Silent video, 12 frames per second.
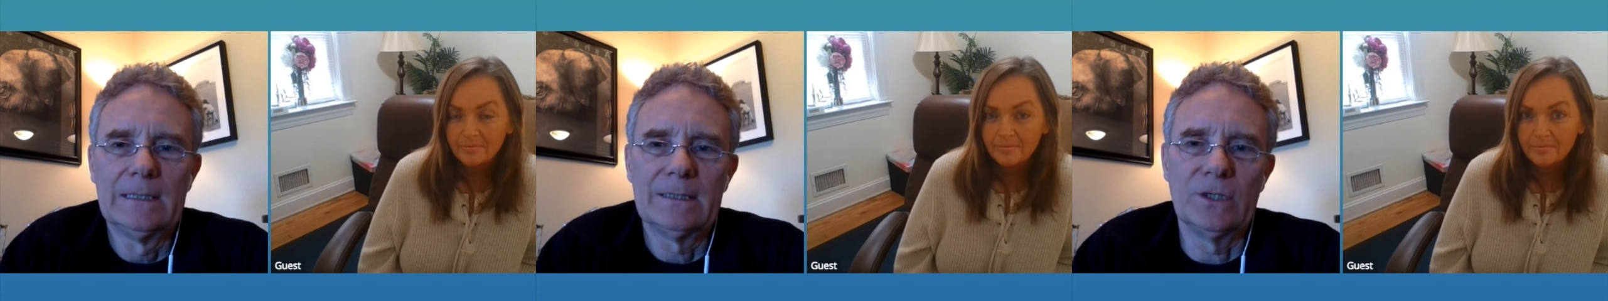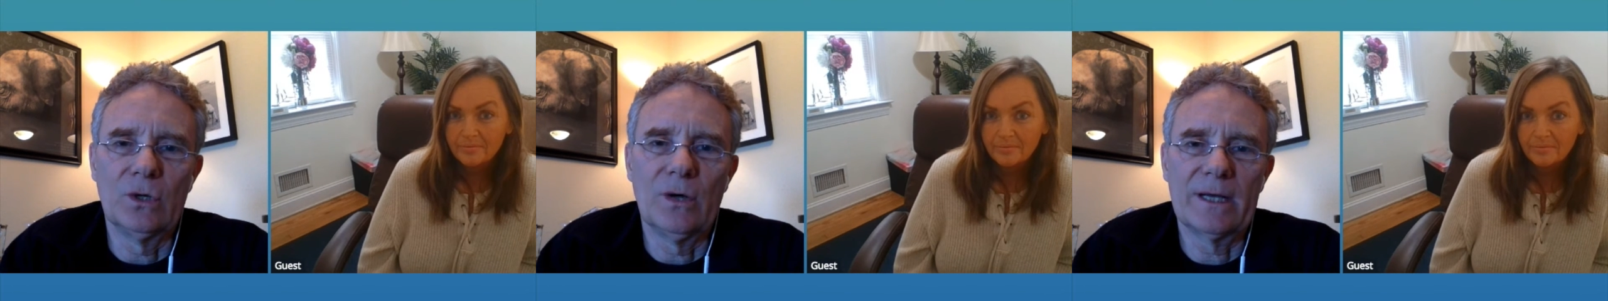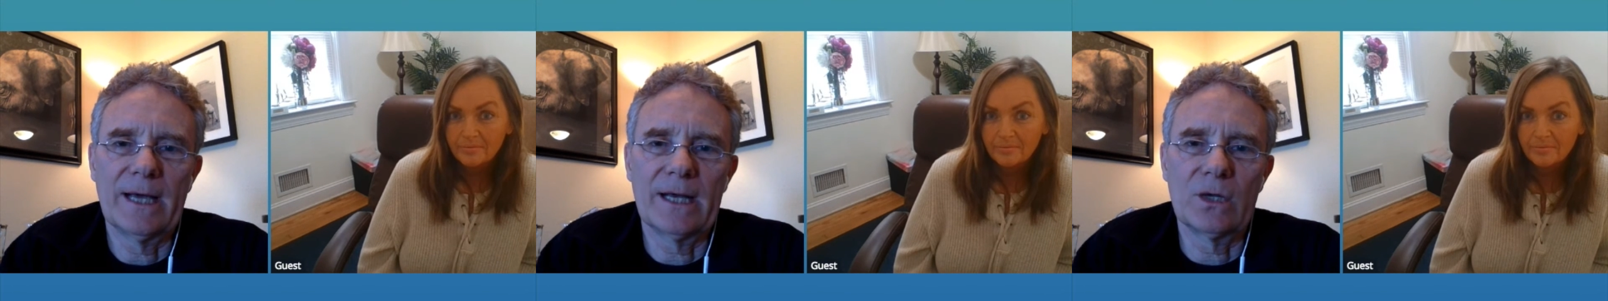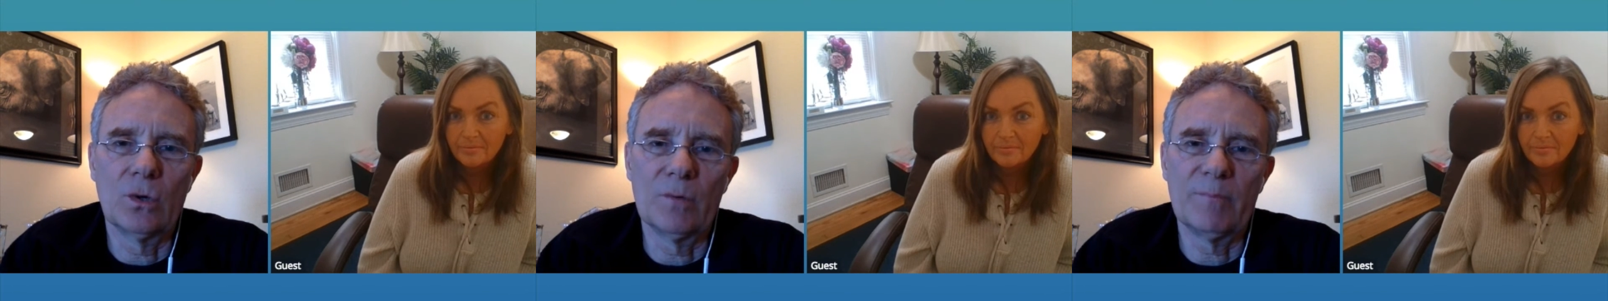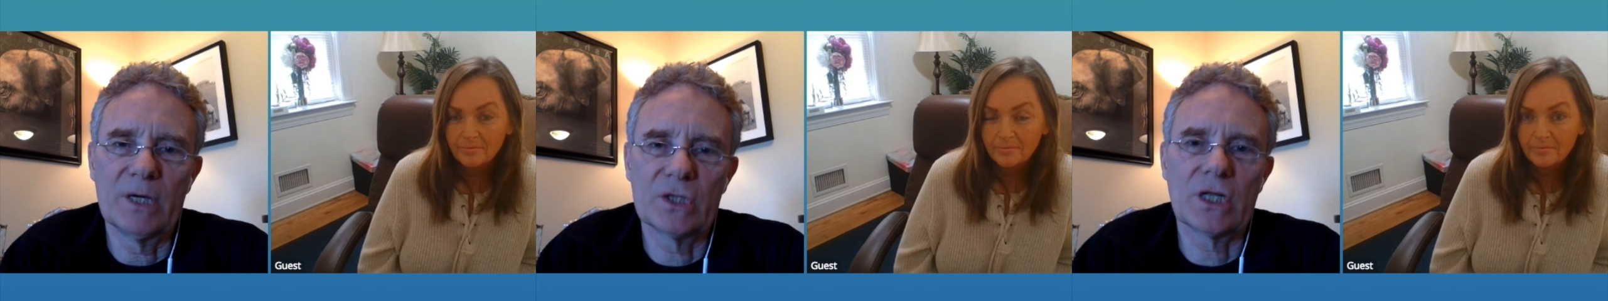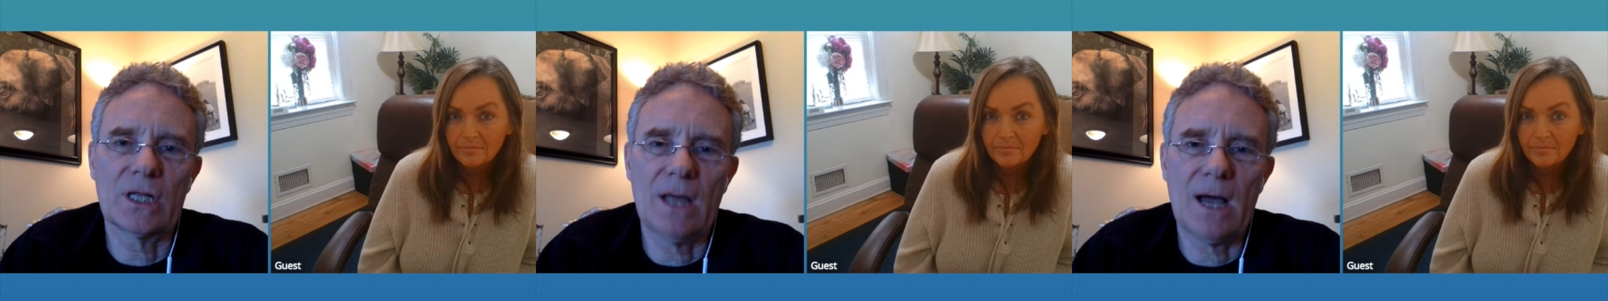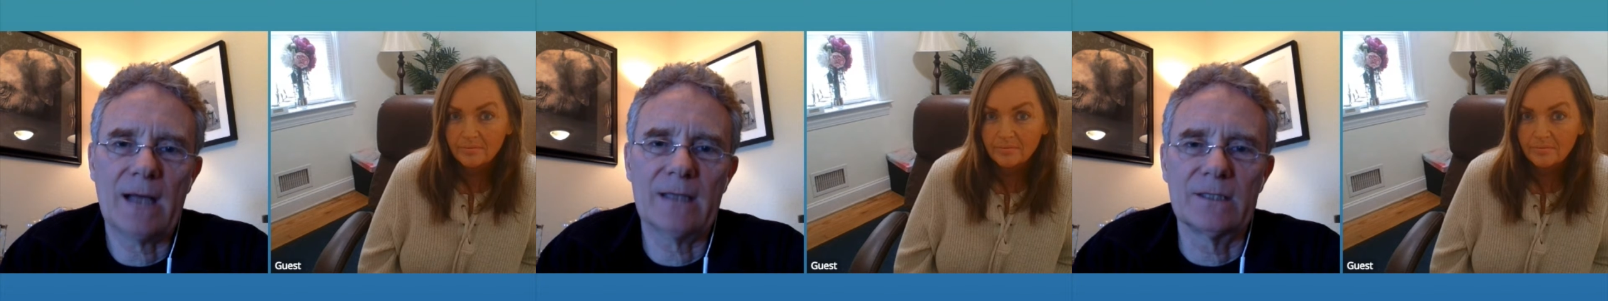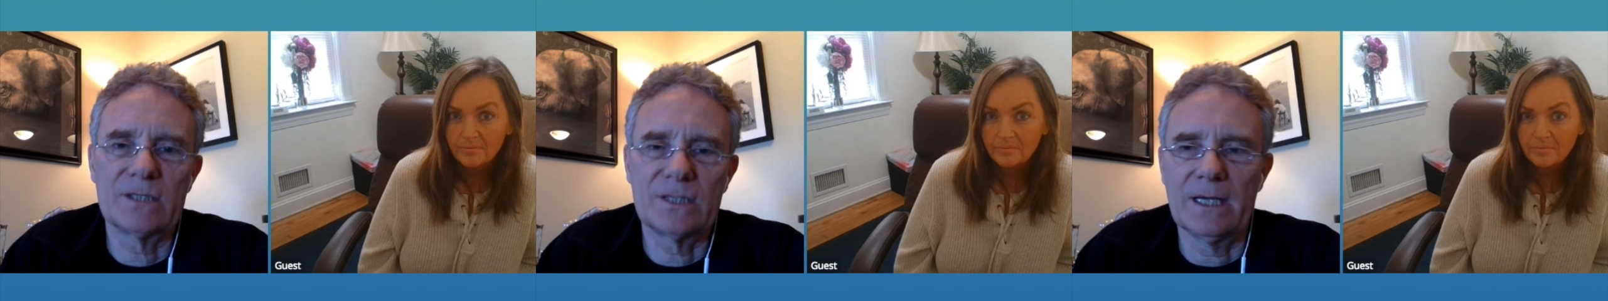Speaker 1: you know, I got to go and punch a clock
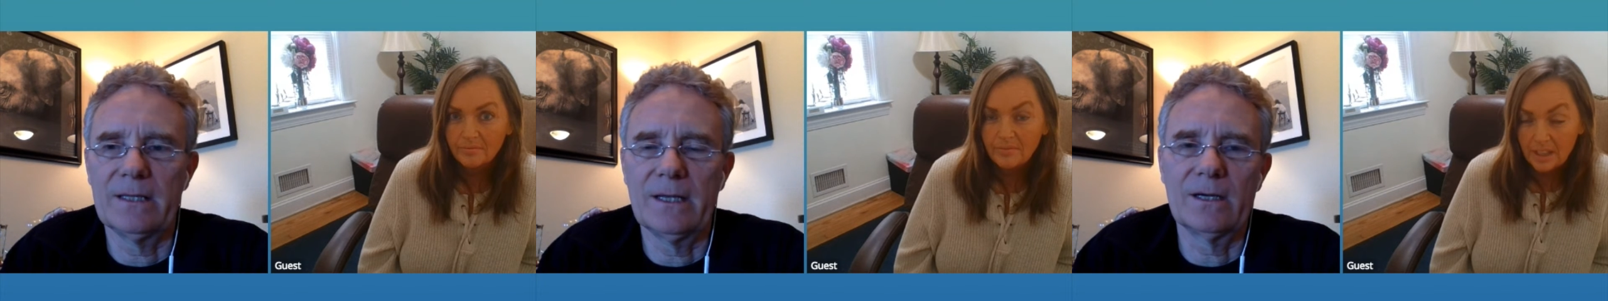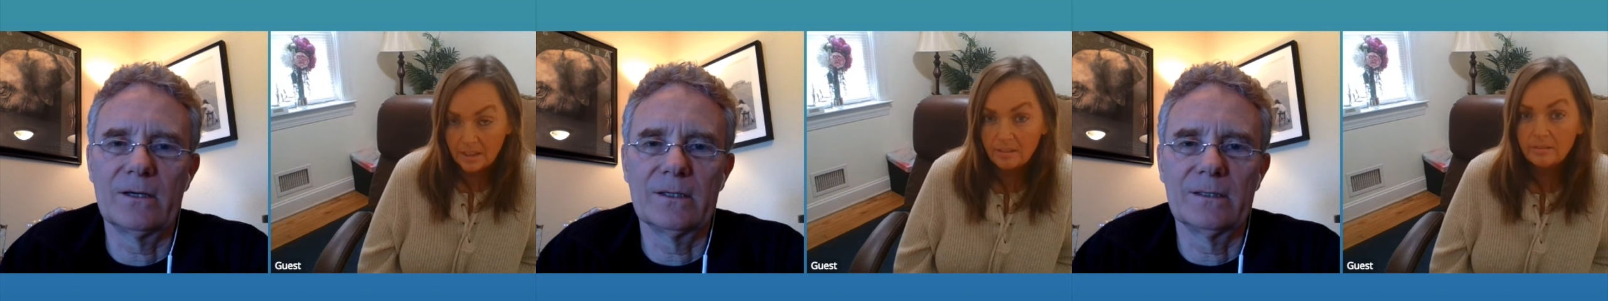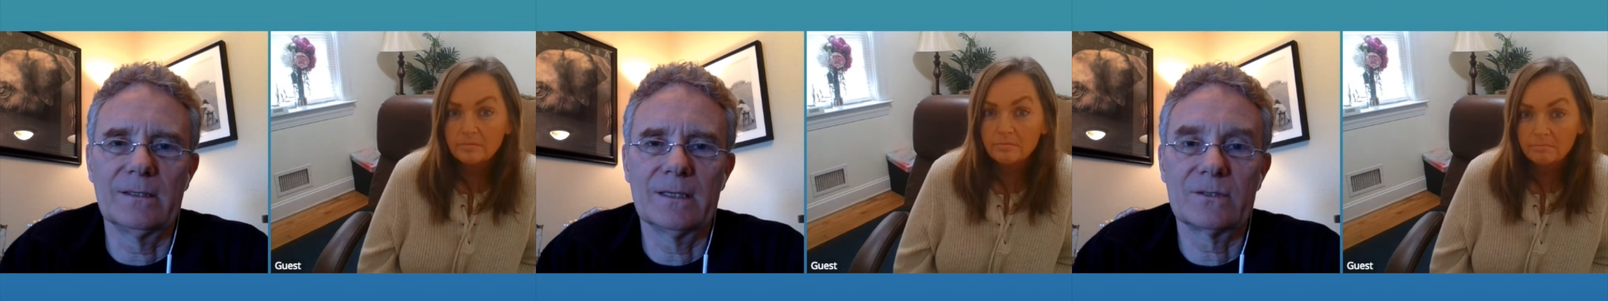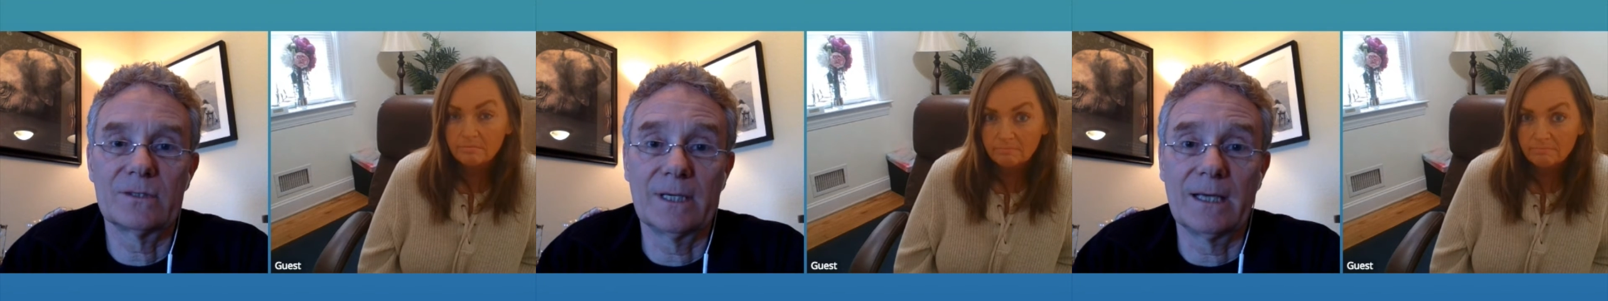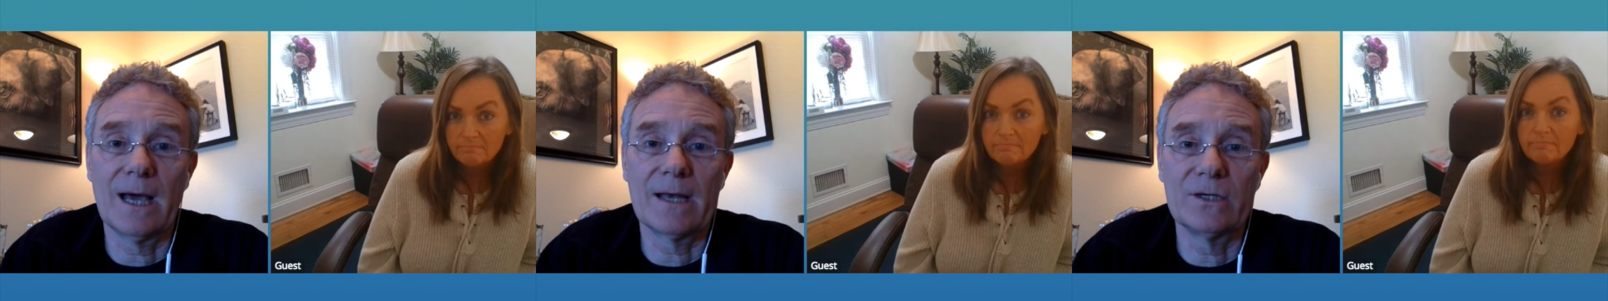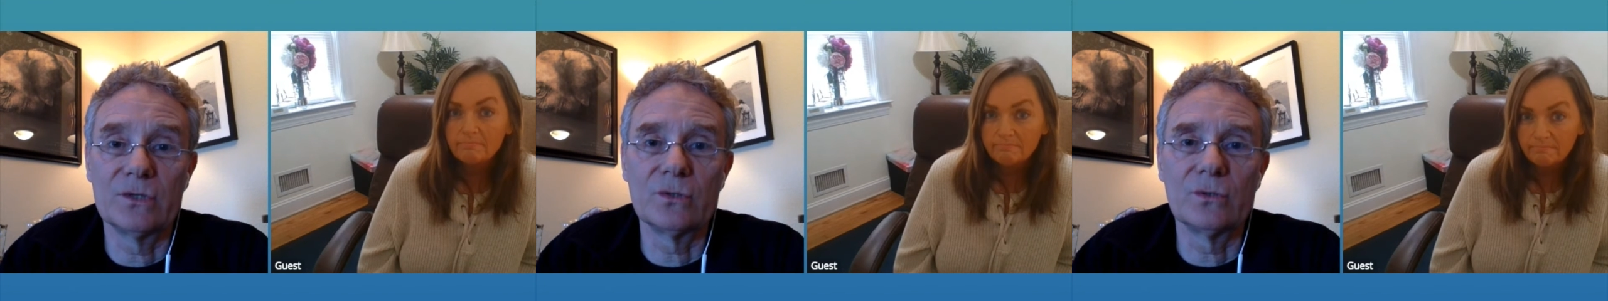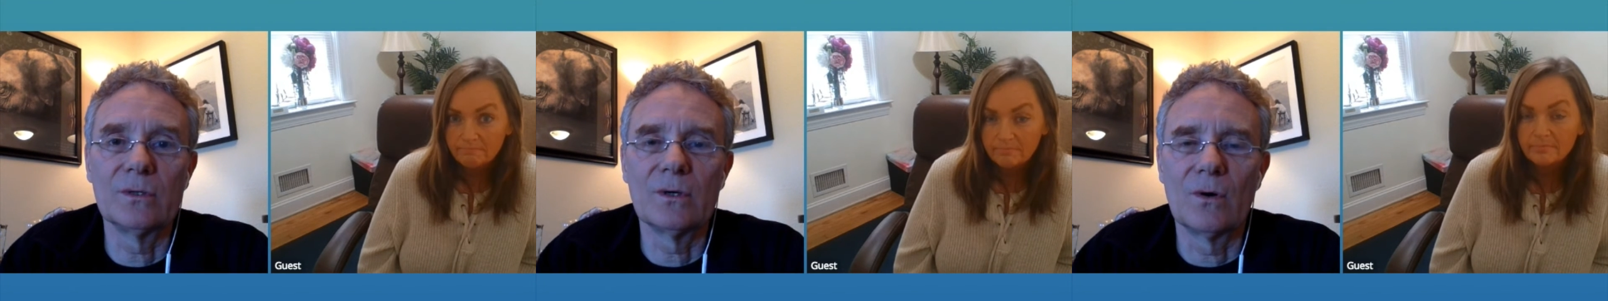and stay there, and that's they got to do.